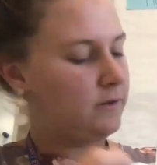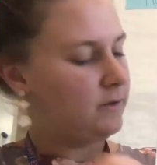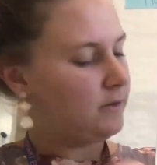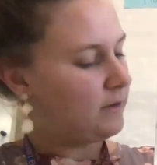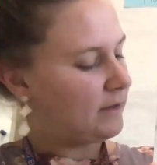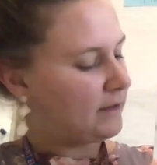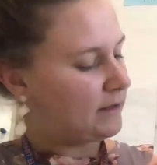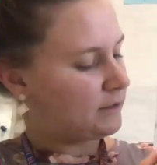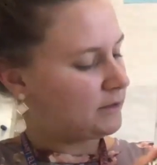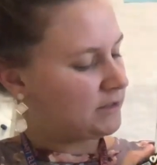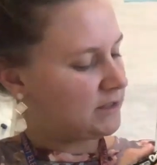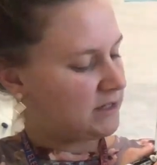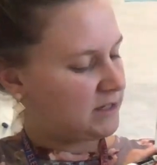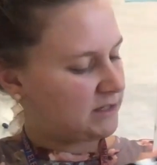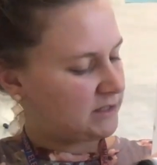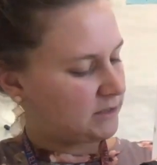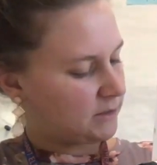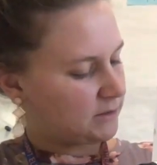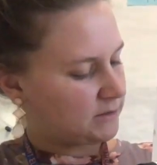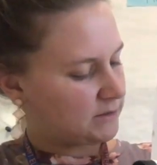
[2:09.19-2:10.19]
The letter D
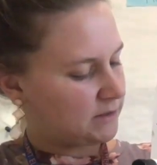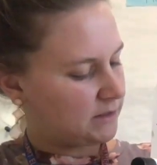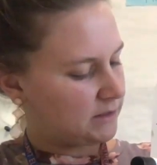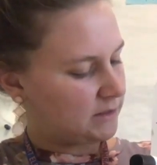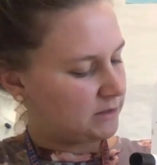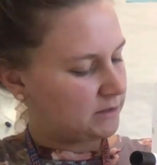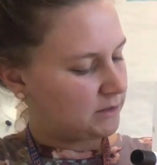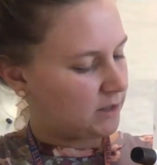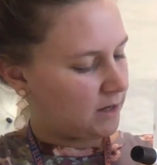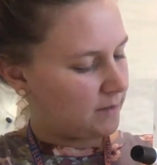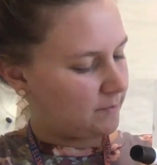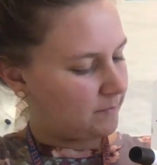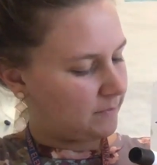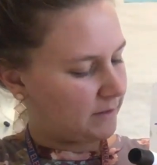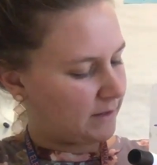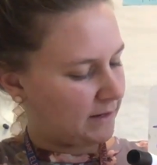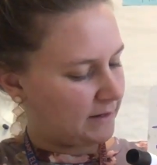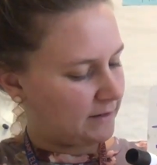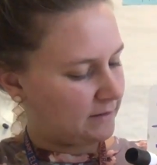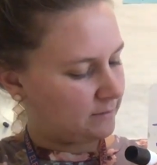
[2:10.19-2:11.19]
starts at the top
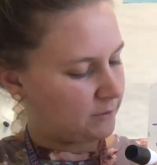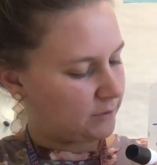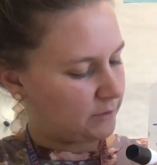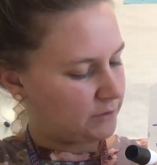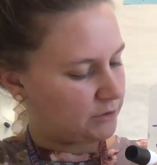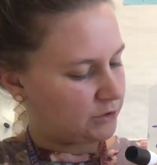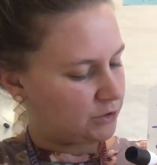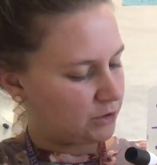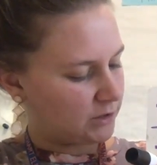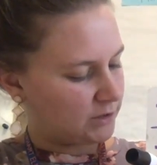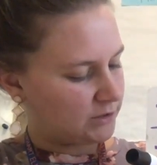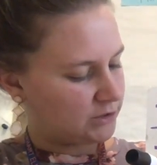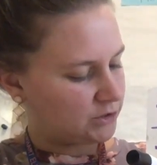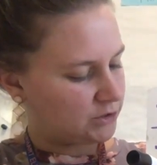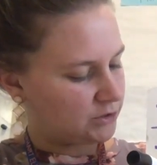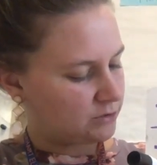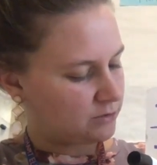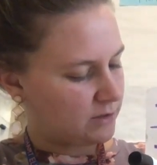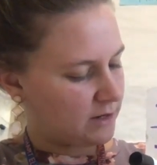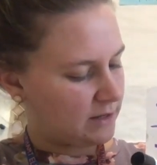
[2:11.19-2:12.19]
line. I'm going to draw a
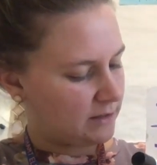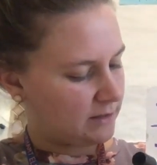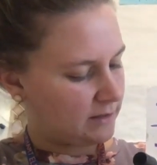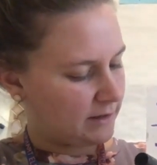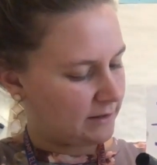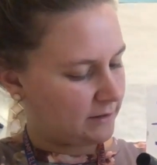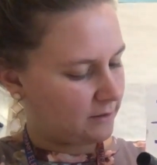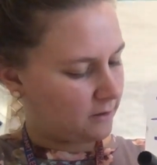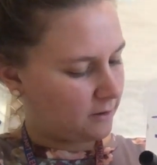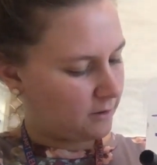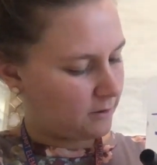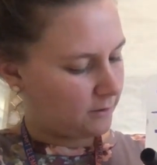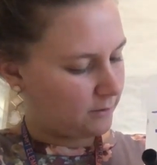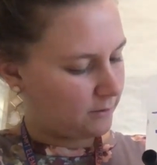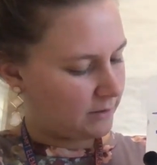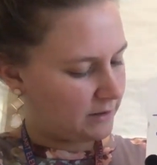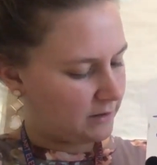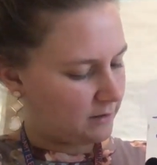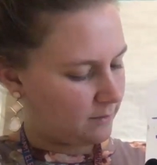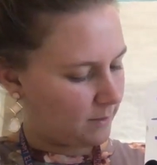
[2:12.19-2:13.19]
straight line all the
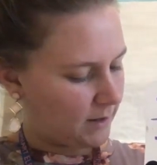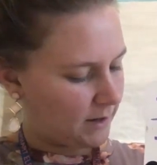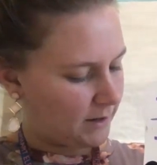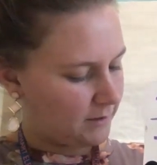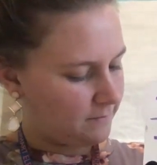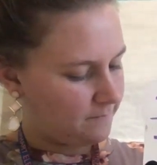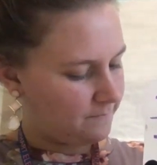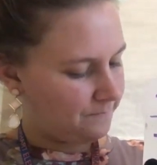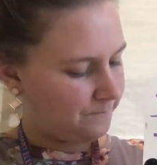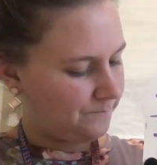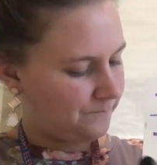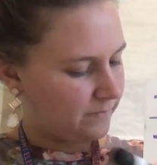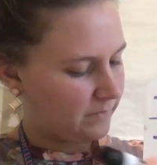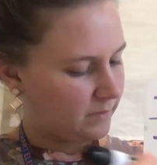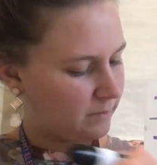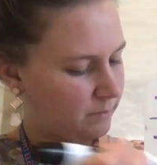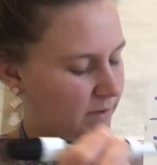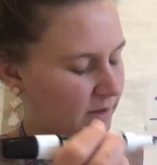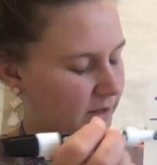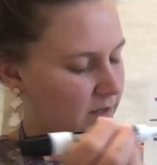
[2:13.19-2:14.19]
way to the bottom,
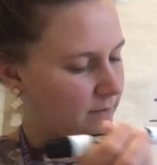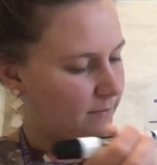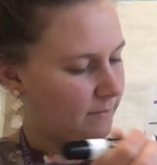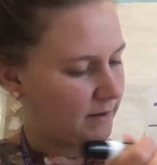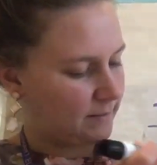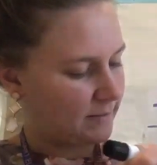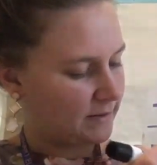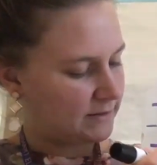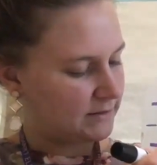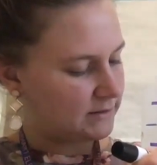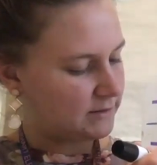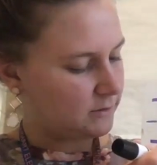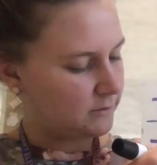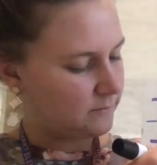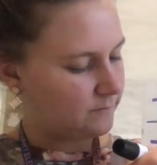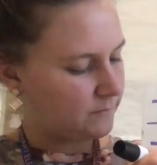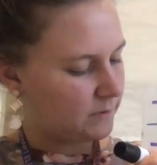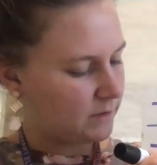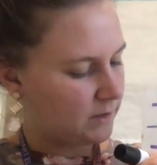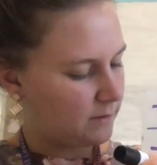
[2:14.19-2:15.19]
pick up my pencil,
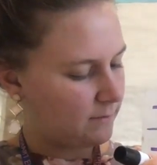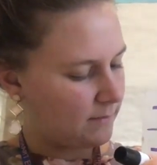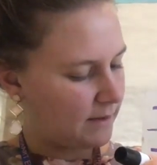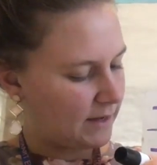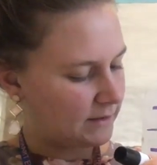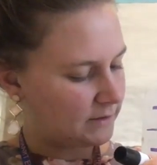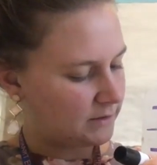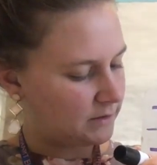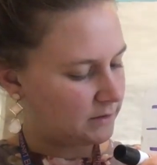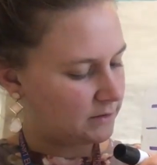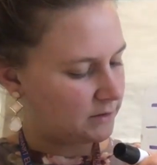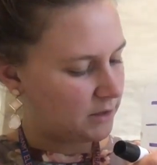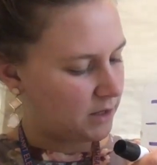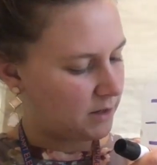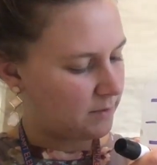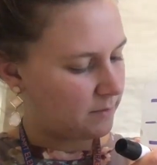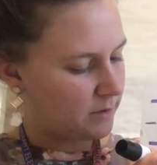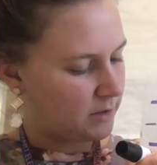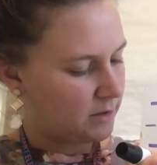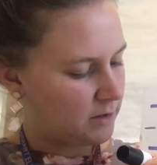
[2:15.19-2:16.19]
come back to the
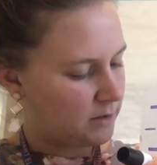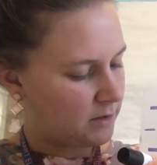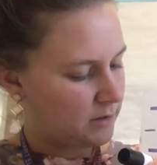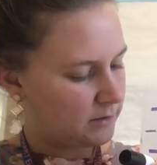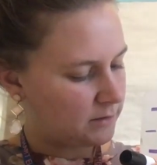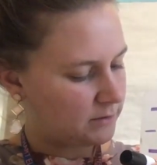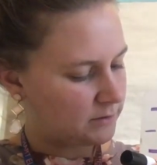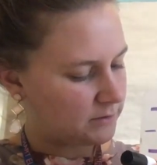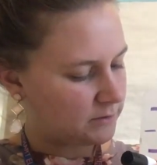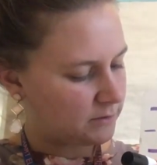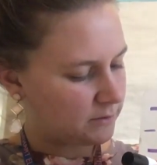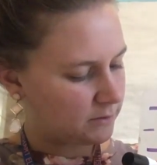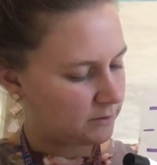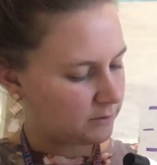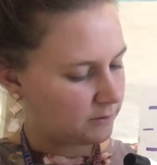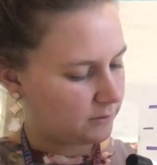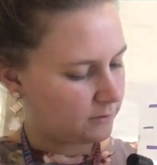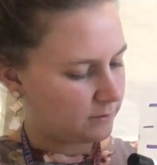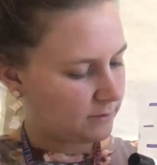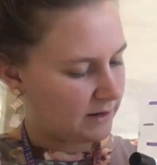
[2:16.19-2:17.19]
top,
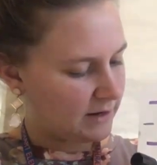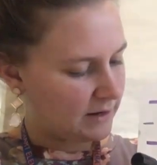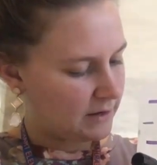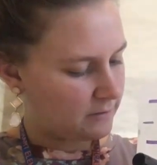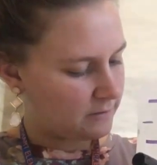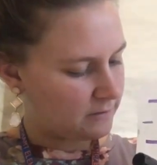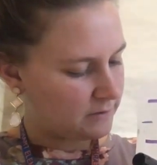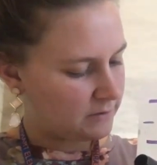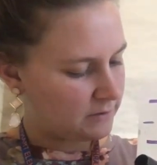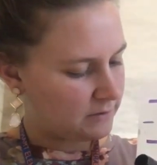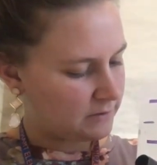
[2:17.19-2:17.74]
circle around